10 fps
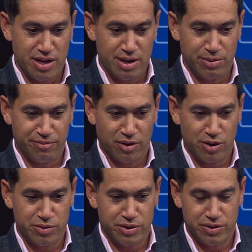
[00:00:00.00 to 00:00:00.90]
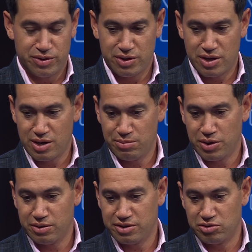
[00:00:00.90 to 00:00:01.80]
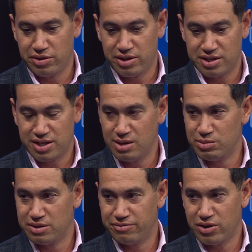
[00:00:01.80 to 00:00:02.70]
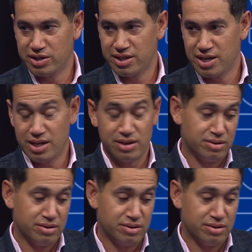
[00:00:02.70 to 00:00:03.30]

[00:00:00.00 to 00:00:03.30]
they ebbed and flowed, and the strength of this team is to fight to the end,